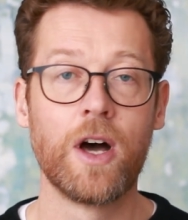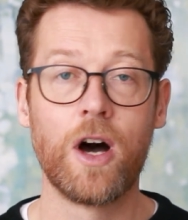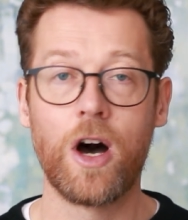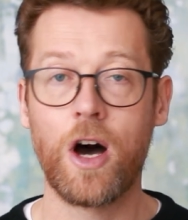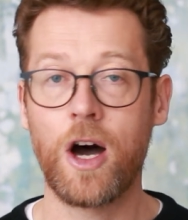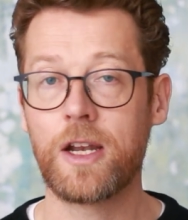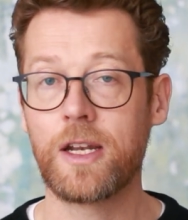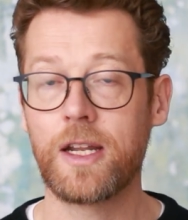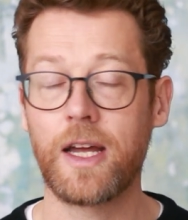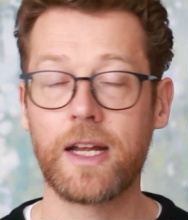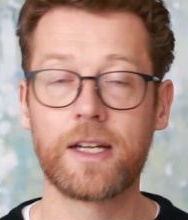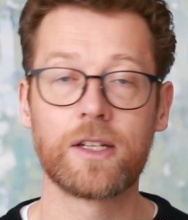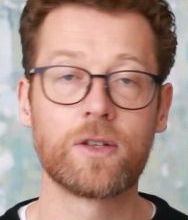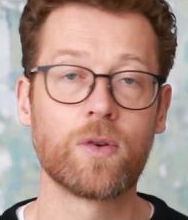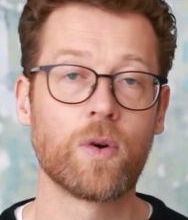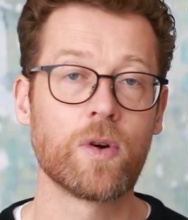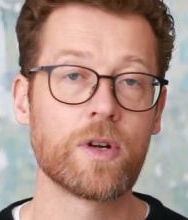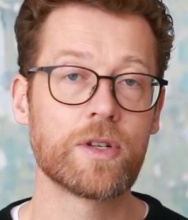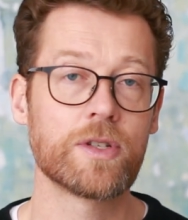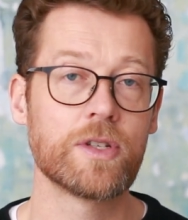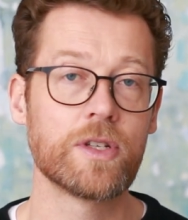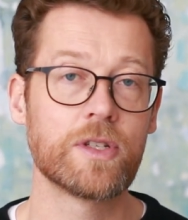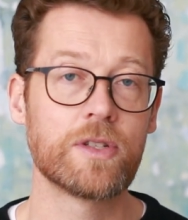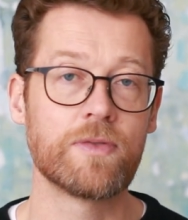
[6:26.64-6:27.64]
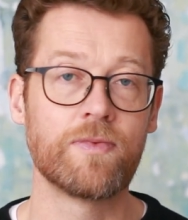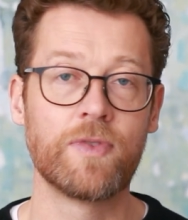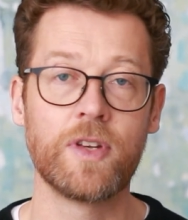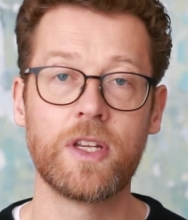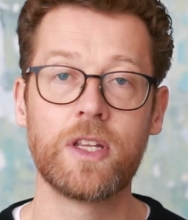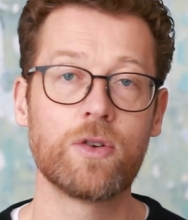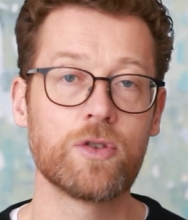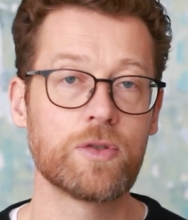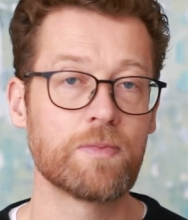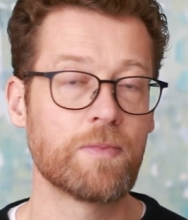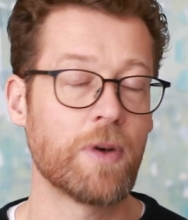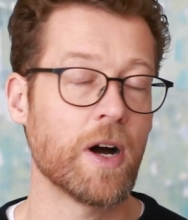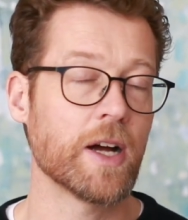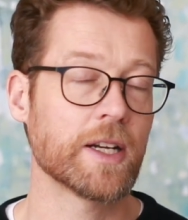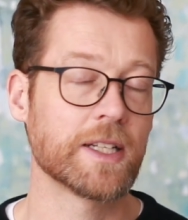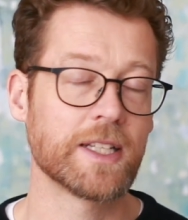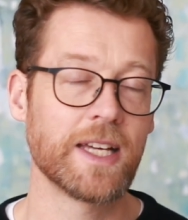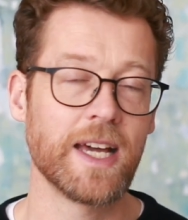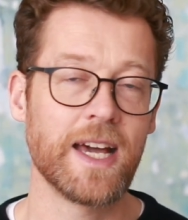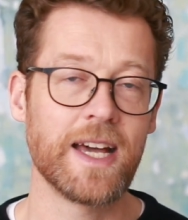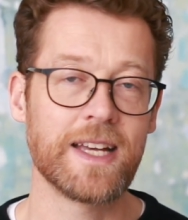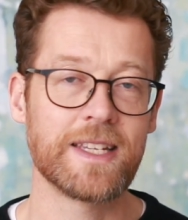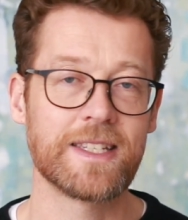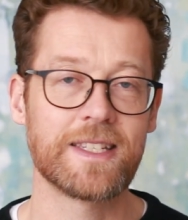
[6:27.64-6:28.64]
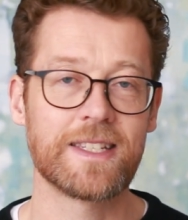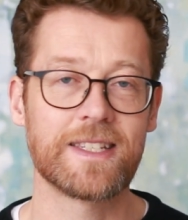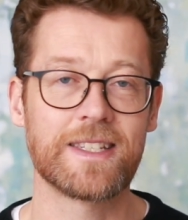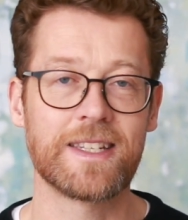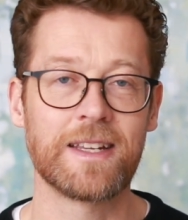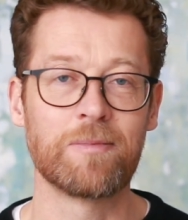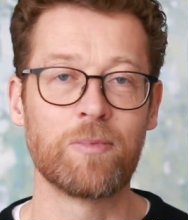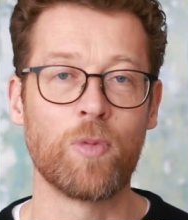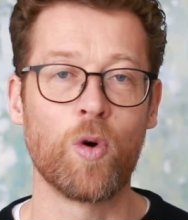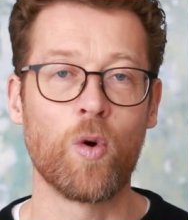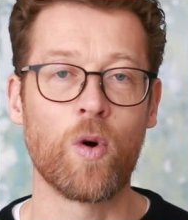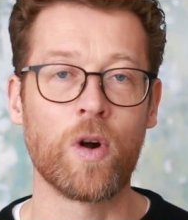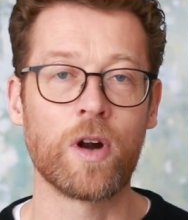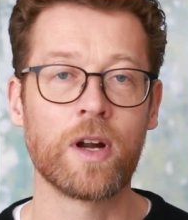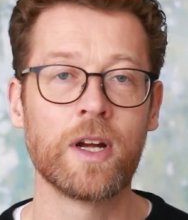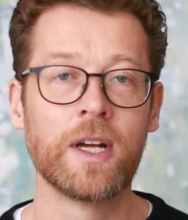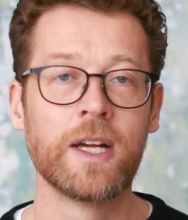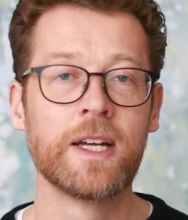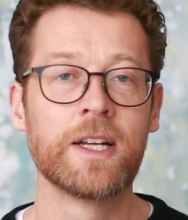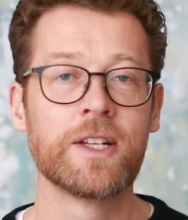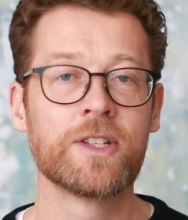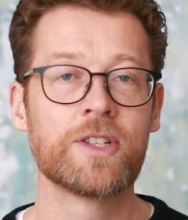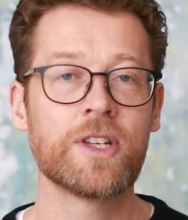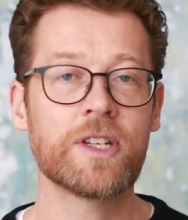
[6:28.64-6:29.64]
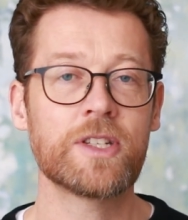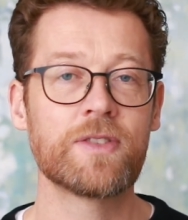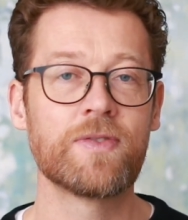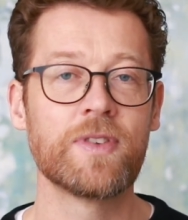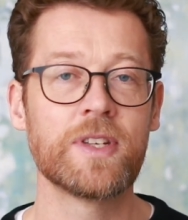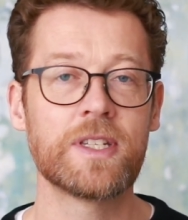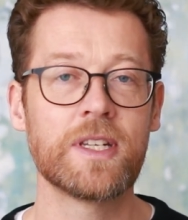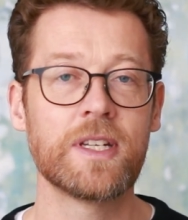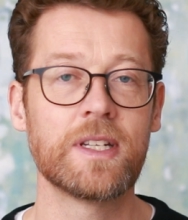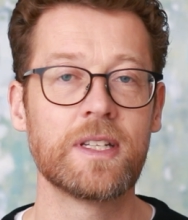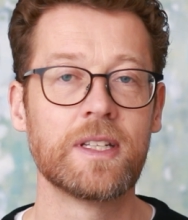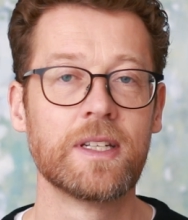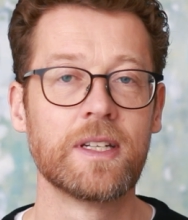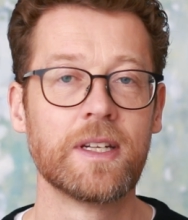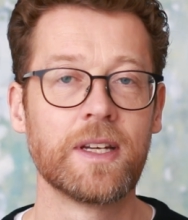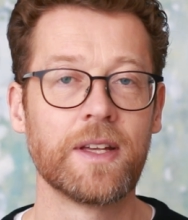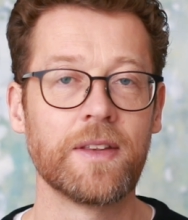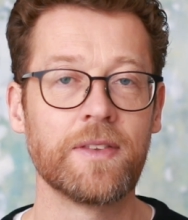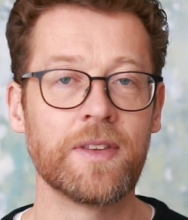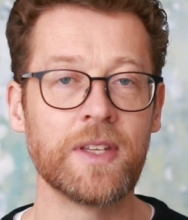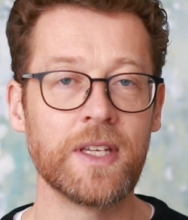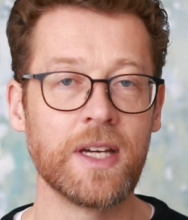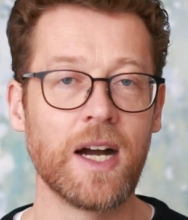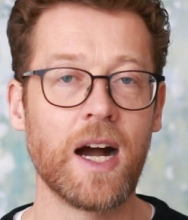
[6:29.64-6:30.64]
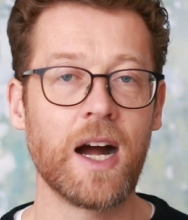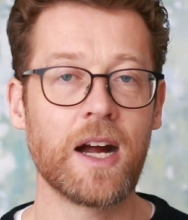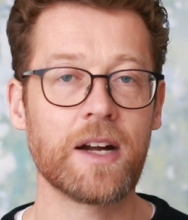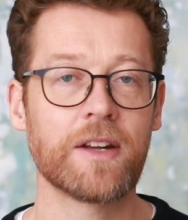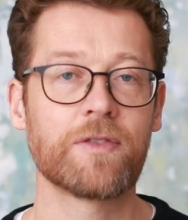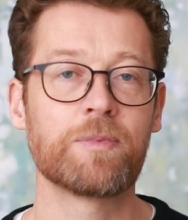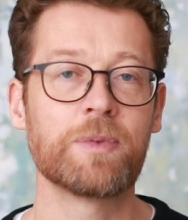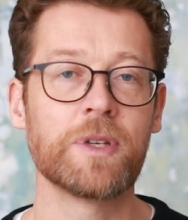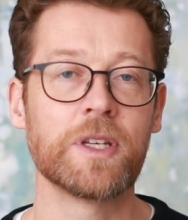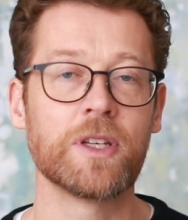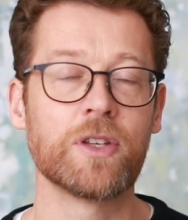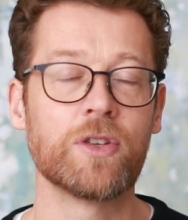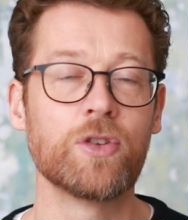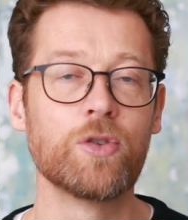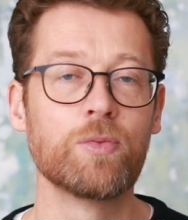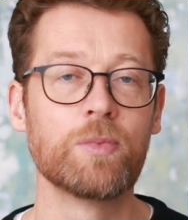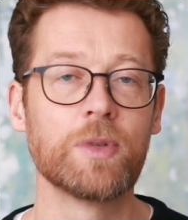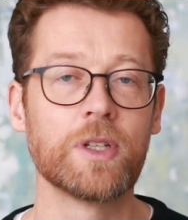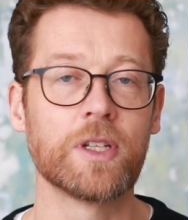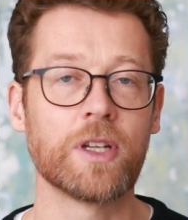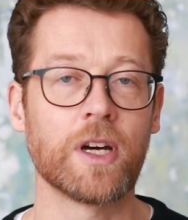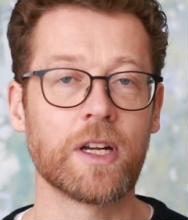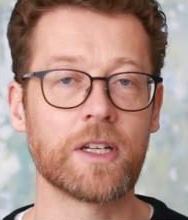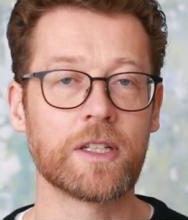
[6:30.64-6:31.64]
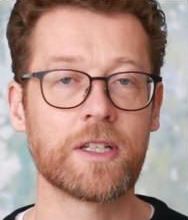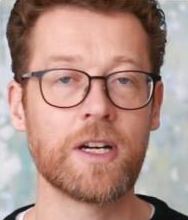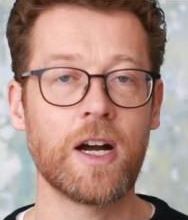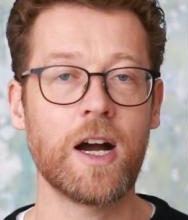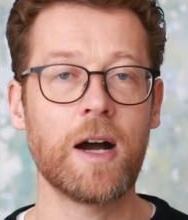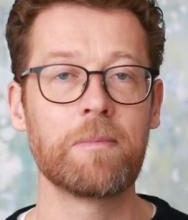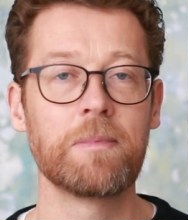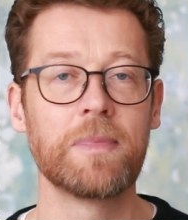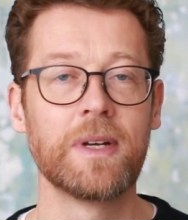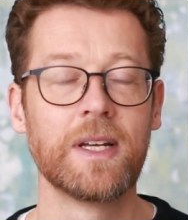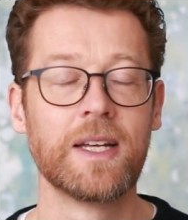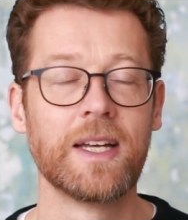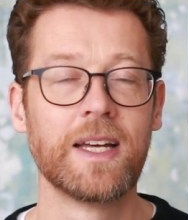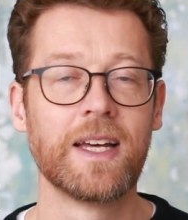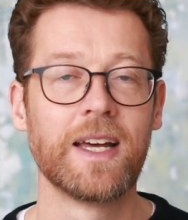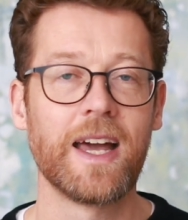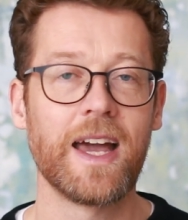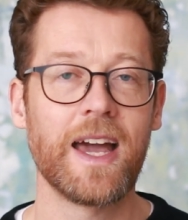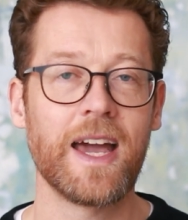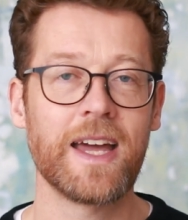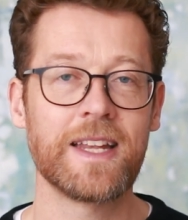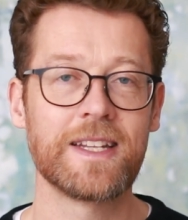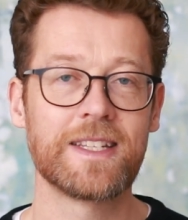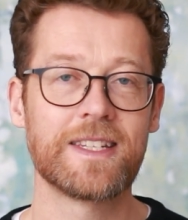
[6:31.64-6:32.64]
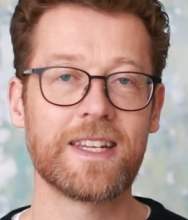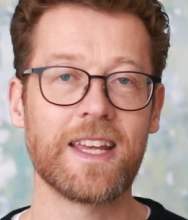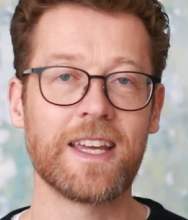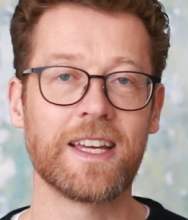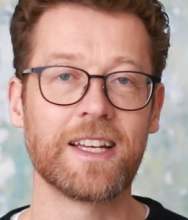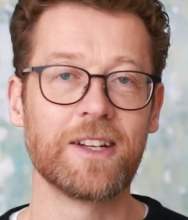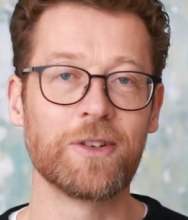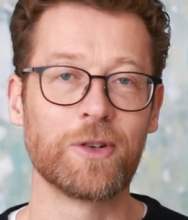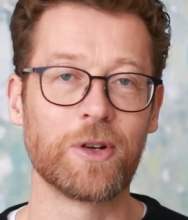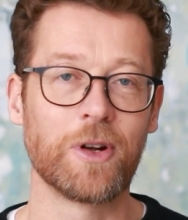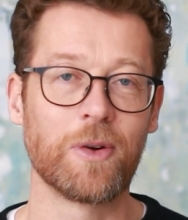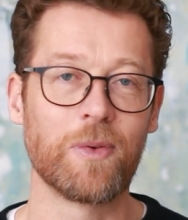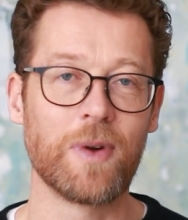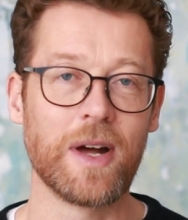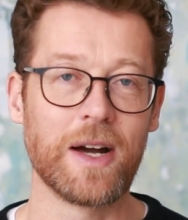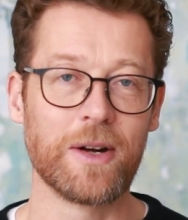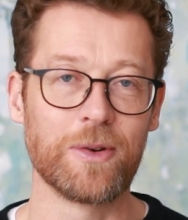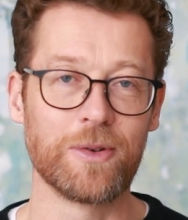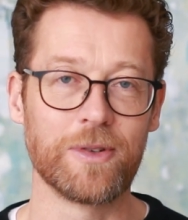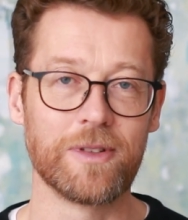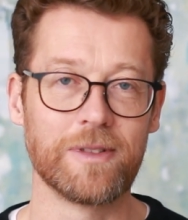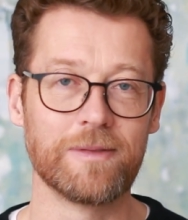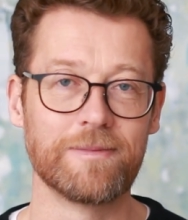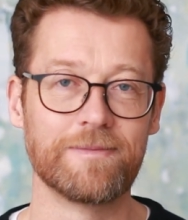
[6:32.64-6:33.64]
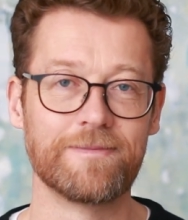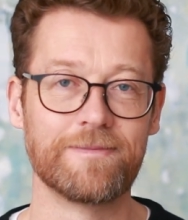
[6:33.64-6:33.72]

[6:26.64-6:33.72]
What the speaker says: online courses, videos, podcasts, and more. Just visit theartofbeinghuman.com and take a look around.